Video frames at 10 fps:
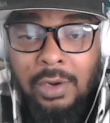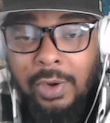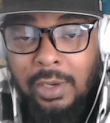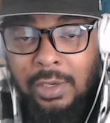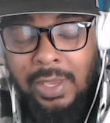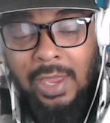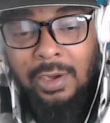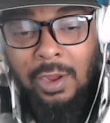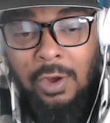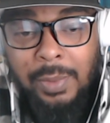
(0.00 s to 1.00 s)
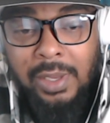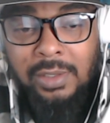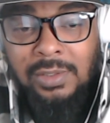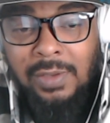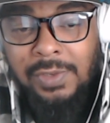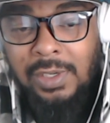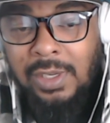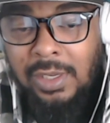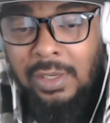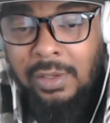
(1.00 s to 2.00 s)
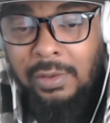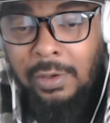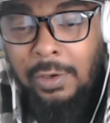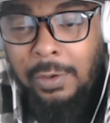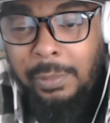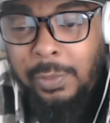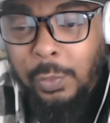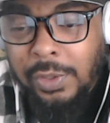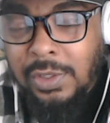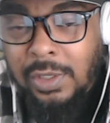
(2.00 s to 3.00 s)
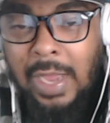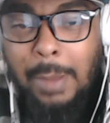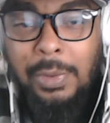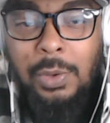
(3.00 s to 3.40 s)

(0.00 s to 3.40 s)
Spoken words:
great little catalog, man. The stuff he did. He went to the comedy